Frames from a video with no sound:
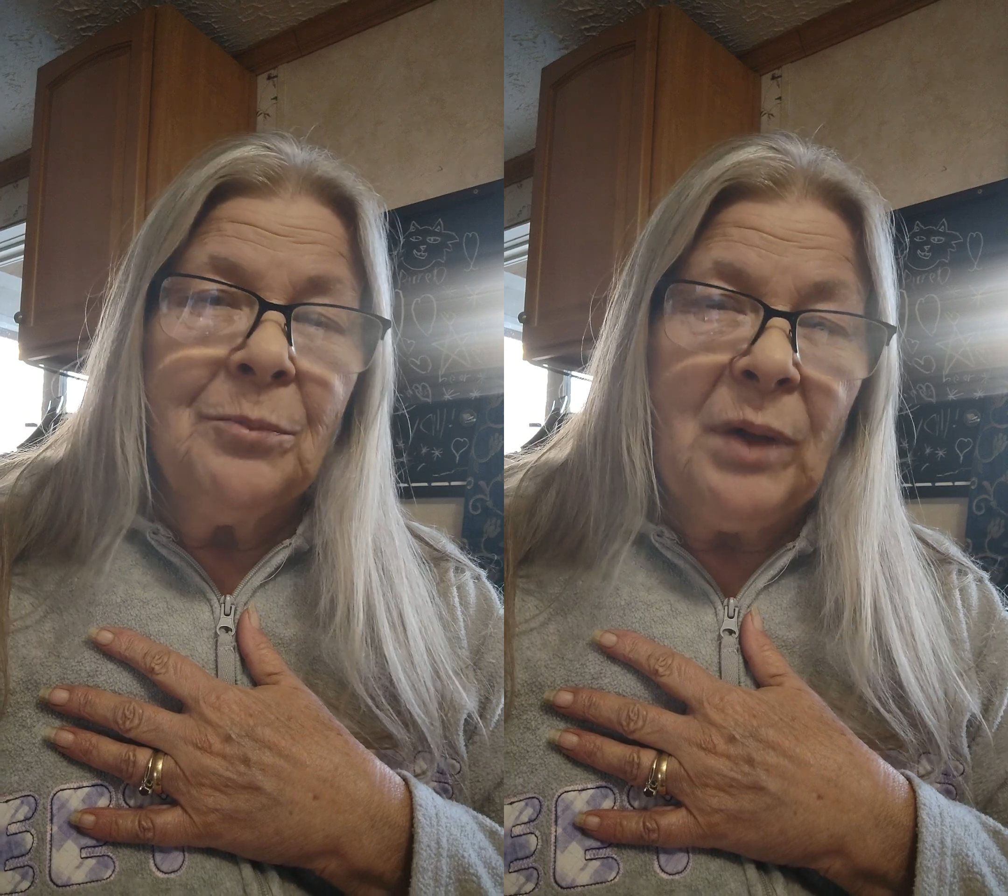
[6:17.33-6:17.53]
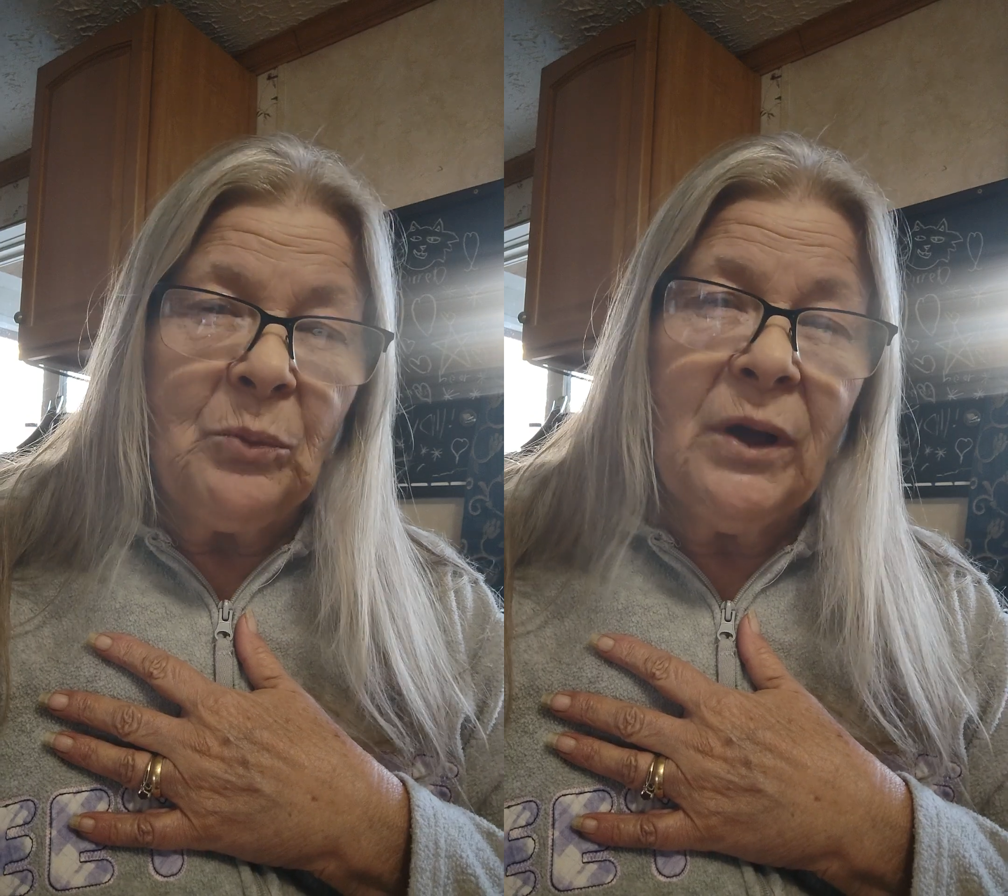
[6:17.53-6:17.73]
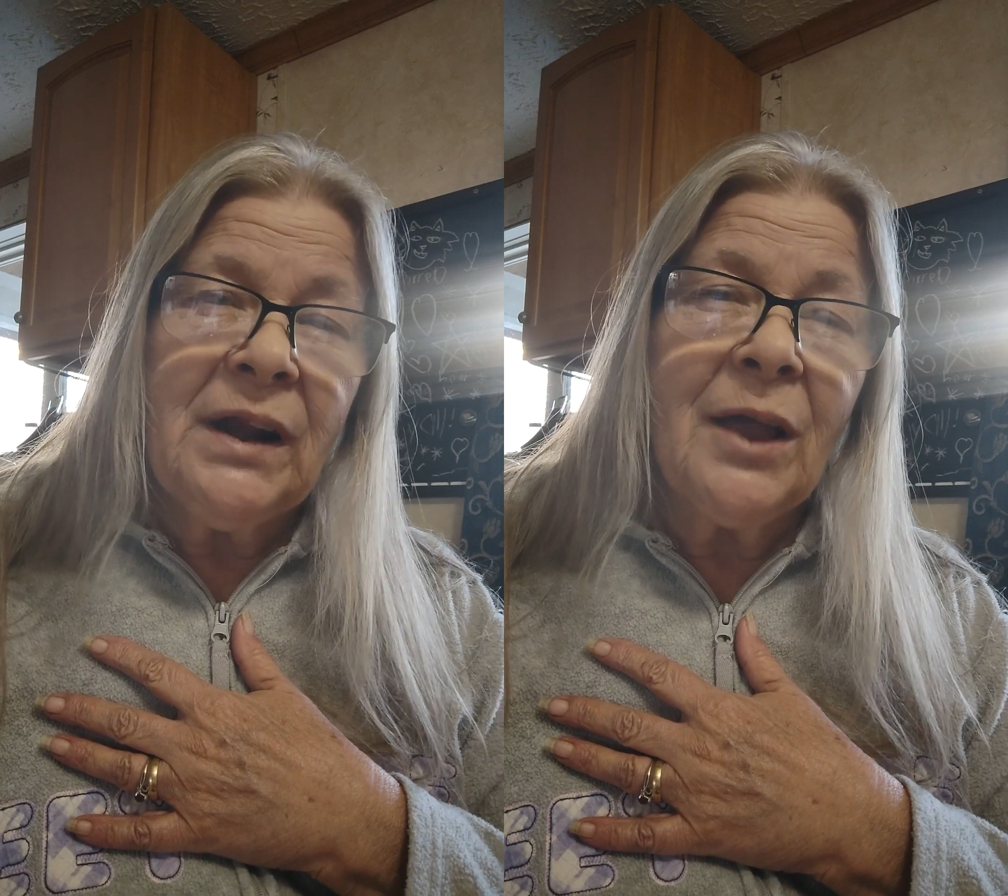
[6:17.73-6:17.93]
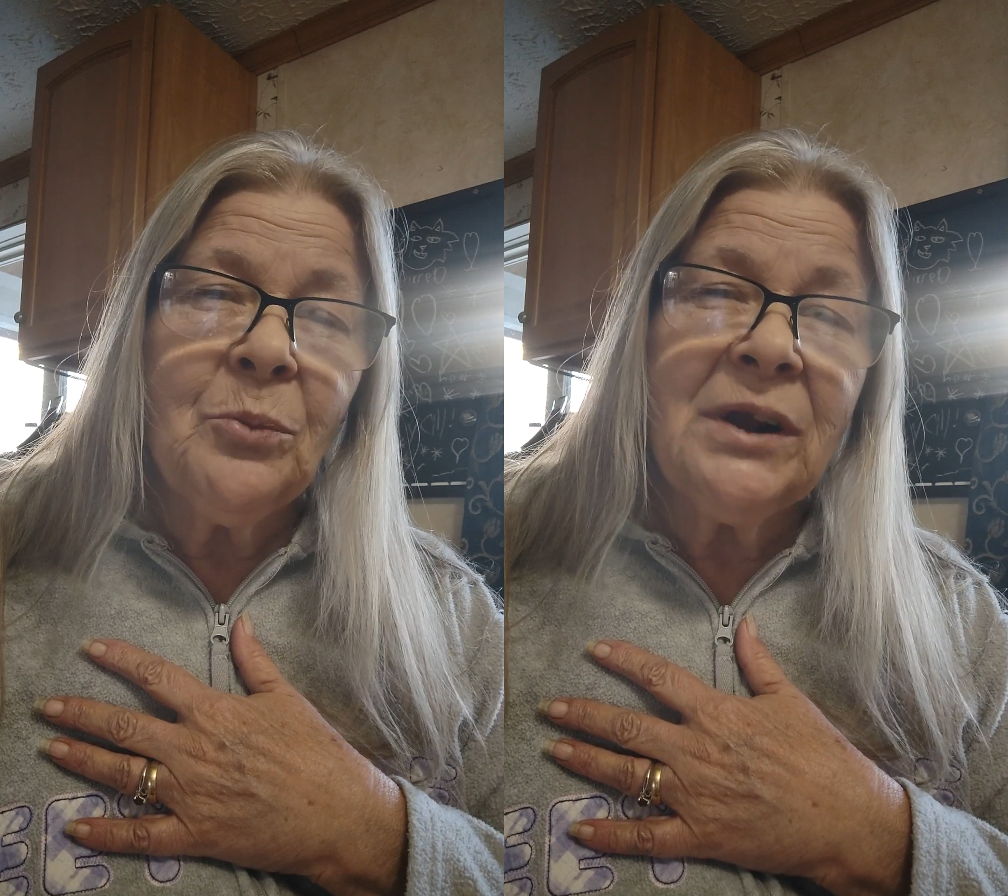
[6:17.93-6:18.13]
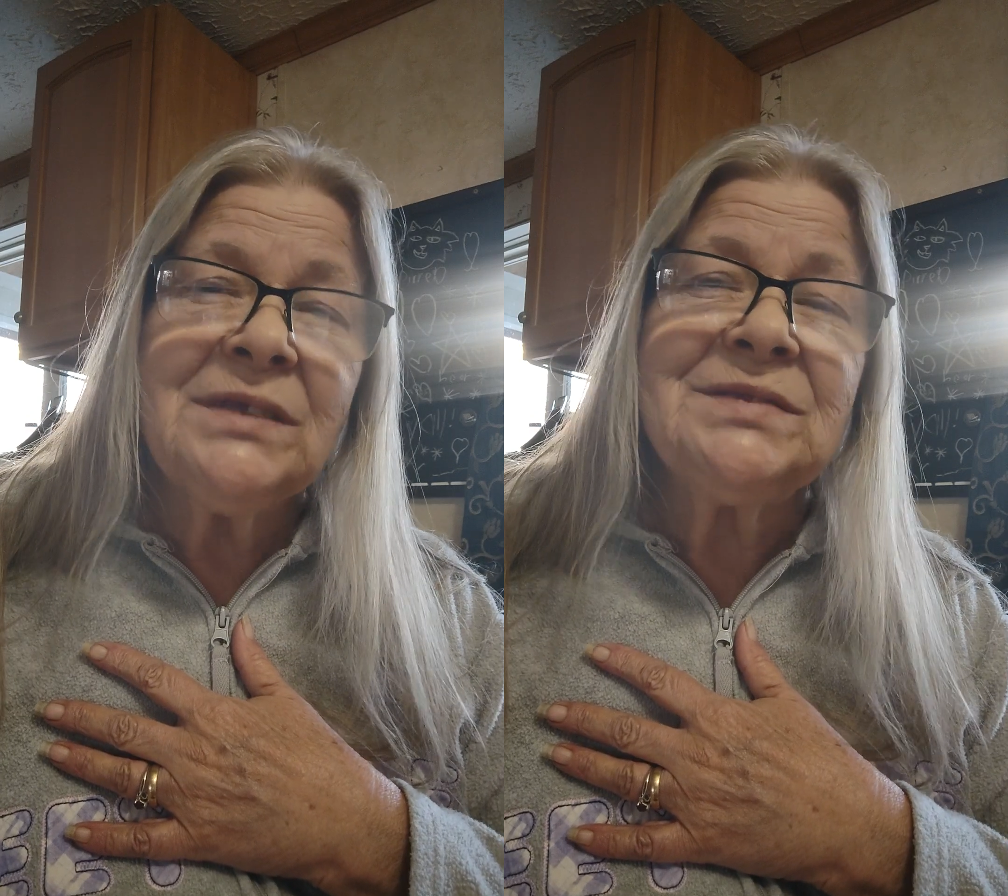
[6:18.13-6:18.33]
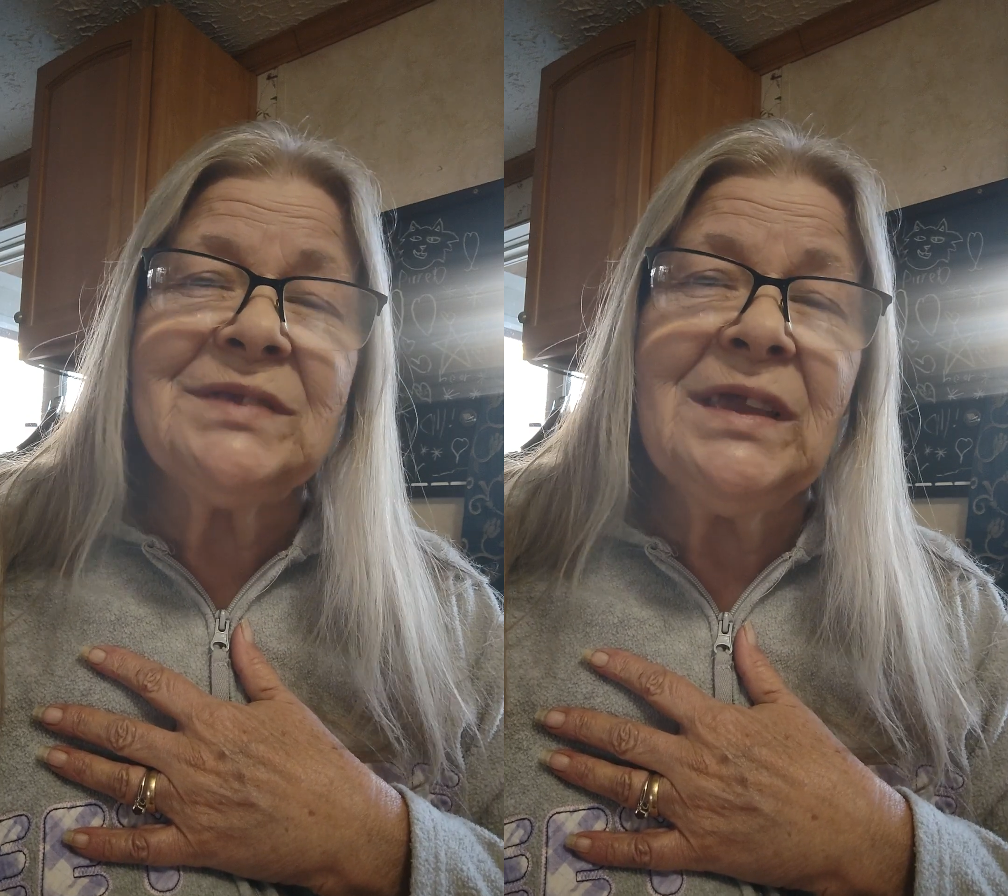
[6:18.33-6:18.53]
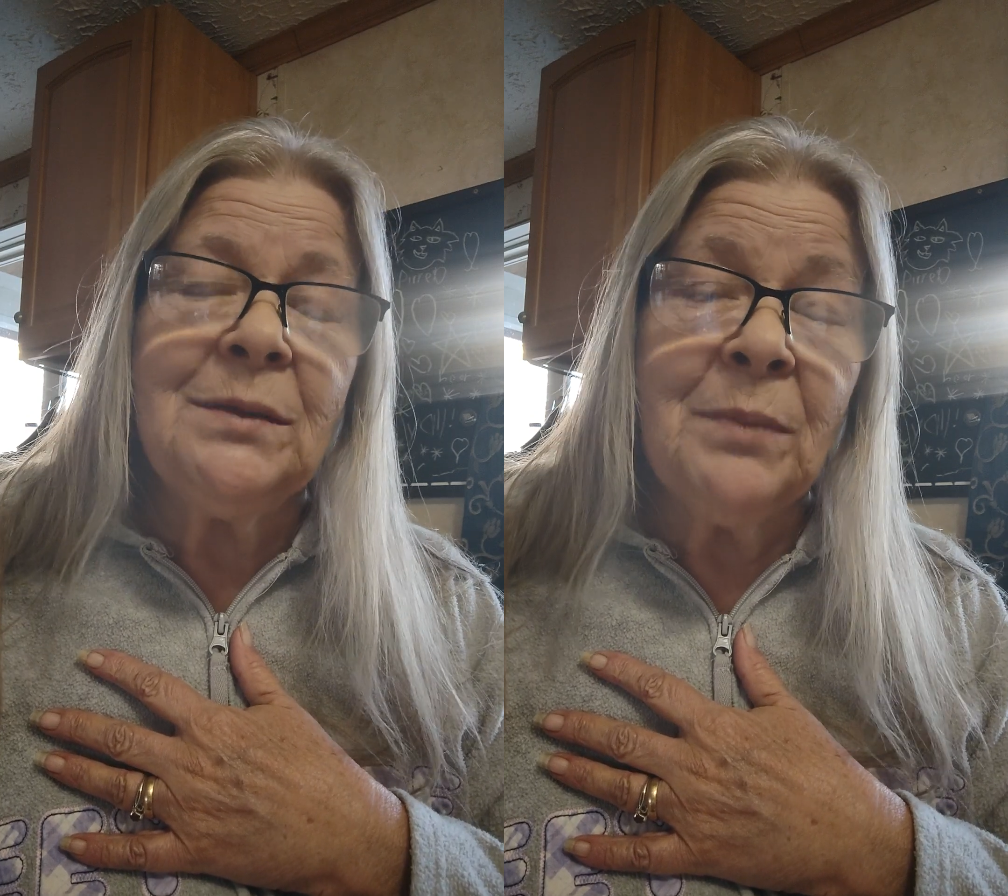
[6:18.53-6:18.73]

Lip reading: But what I want to see